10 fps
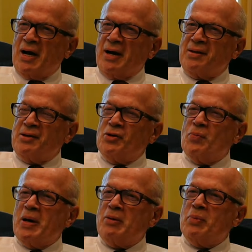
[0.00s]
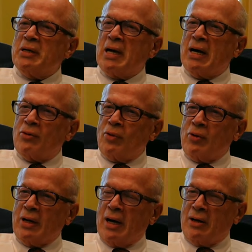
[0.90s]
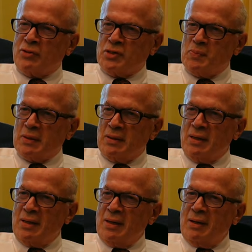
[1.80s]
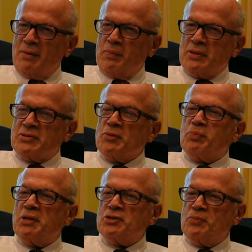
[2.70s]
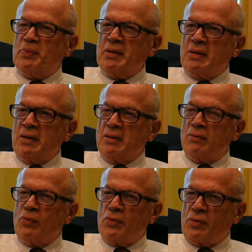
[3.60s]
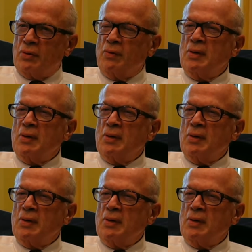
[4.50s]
I think you made me an honorary Irishman. But it's a pleasure being here with you.